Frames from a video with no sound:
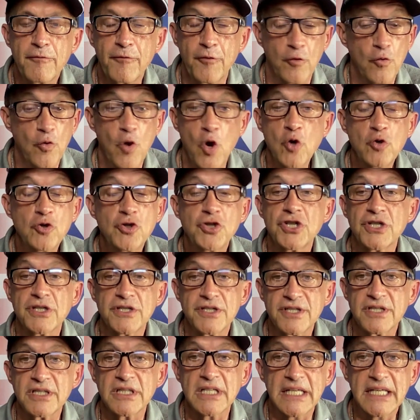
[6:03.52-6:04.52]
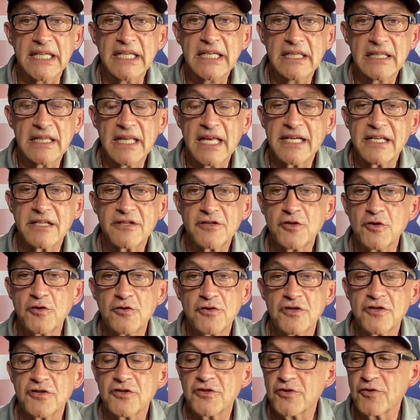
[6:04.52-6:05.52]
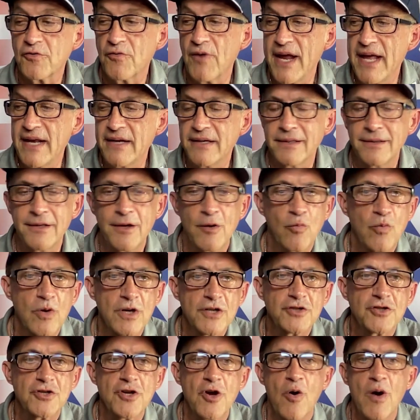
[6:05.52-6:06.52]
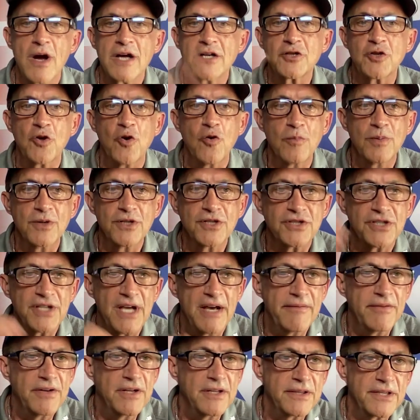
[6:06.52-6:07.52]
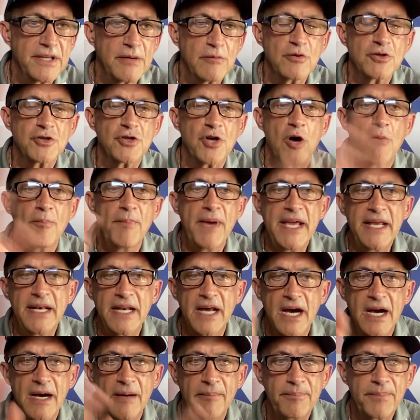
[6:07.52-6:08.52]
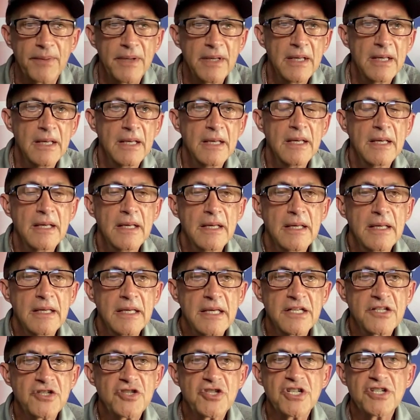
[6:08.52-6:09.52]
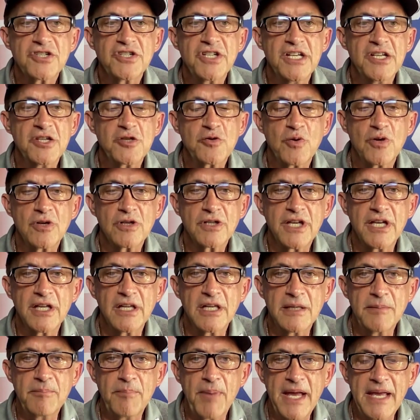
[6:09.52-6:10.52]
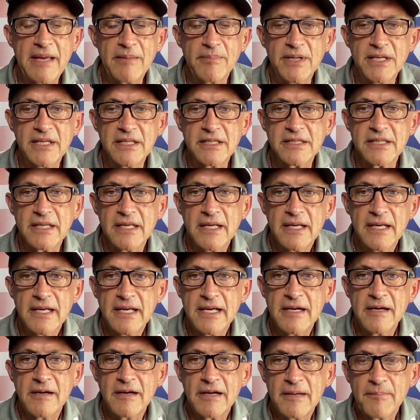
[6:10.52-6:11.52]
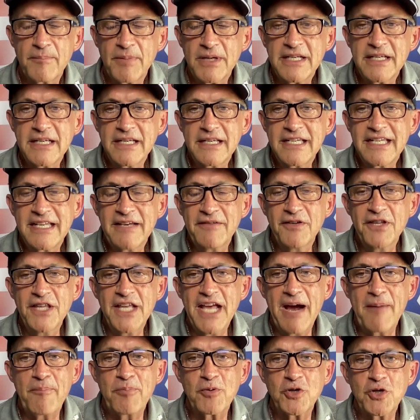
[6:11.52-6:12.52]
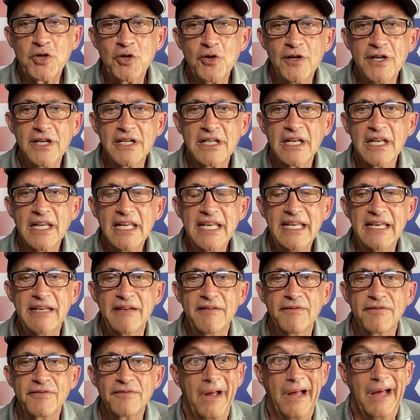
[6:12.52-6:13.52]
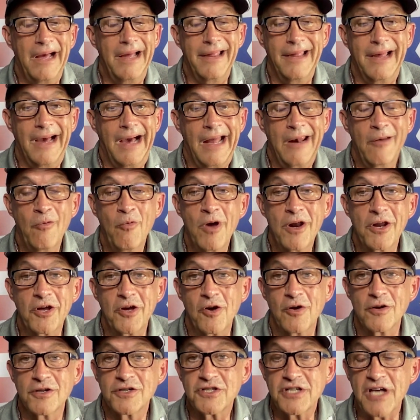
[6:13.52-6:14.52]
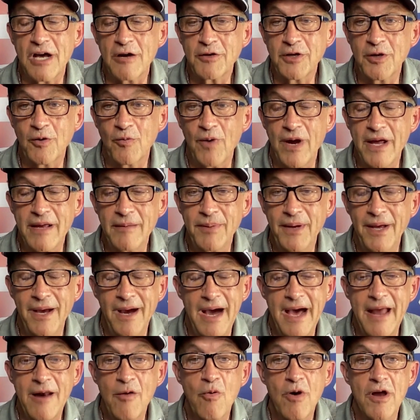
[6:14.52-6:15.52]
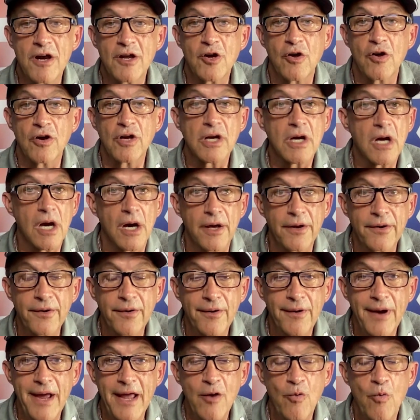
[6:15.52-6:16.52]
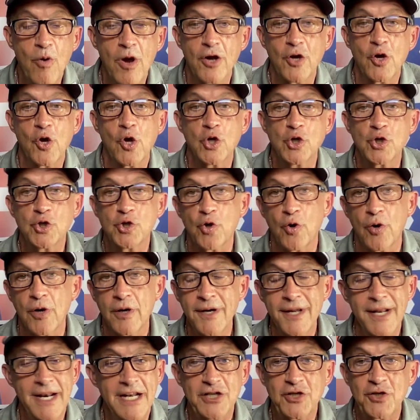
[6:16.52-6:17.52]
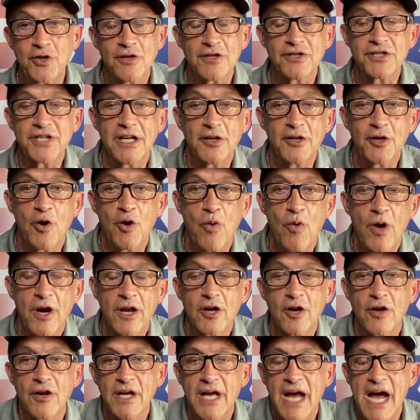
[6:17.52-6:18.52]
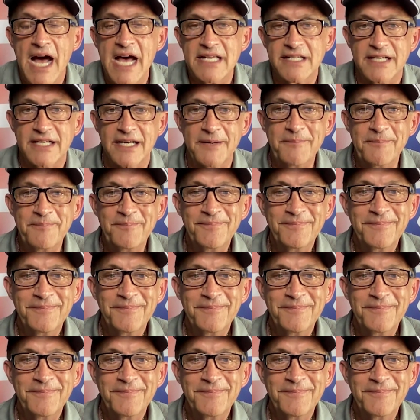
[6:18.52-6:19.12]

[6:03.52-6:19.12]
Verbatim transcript: ferociously, like Susan Sarandon. There was no October 7th. It was all made up. It's just Israel killing babies. But given the opportunity to leave, I, I don't want to go to Saudi Arabia. I don't want to go to Qatar. I don't want to go to Jordan. And I sure as hell don't want to go to Gaza.